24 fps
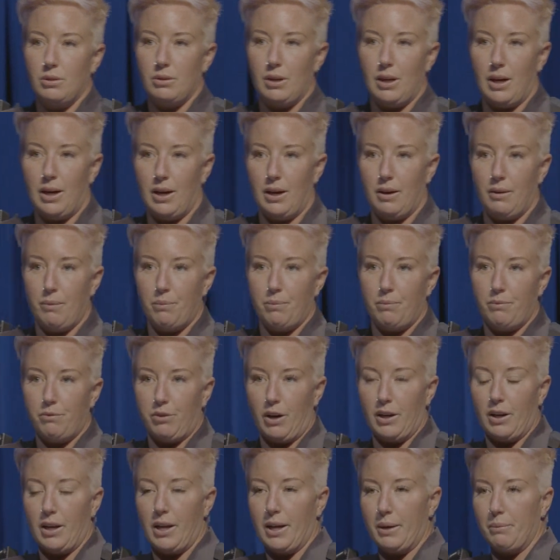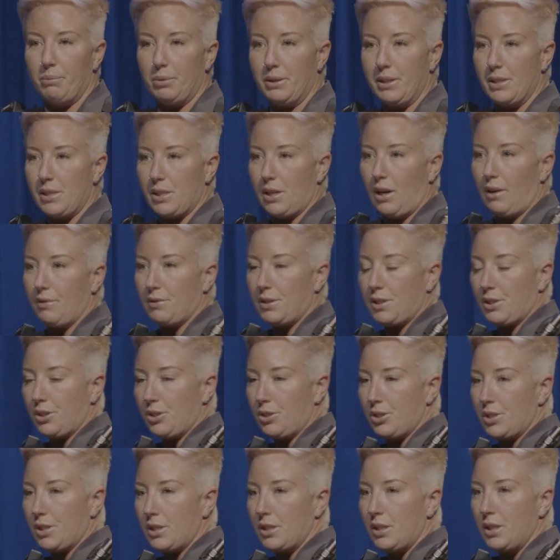frontline police
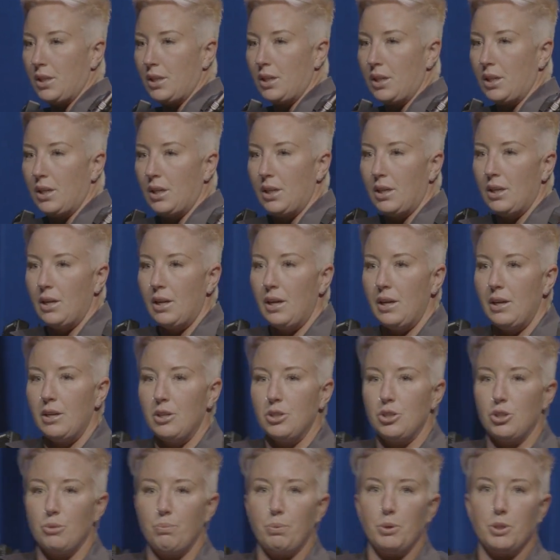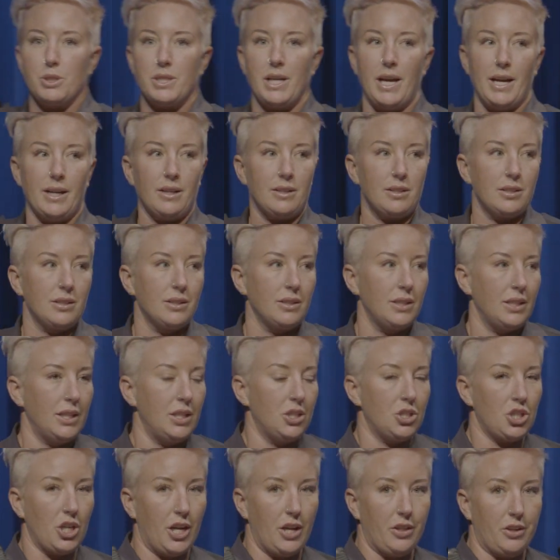officers to protect
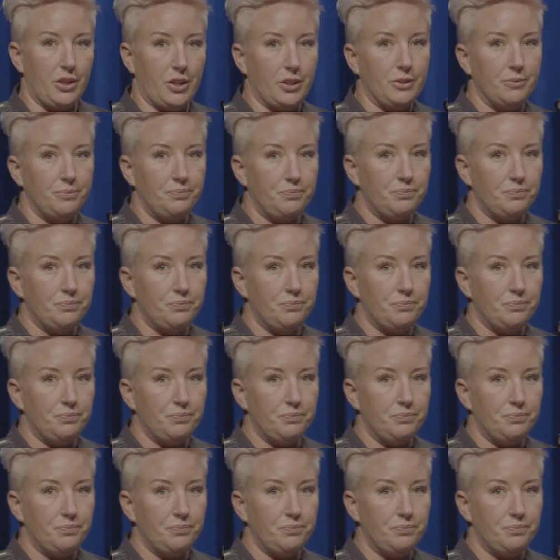each other.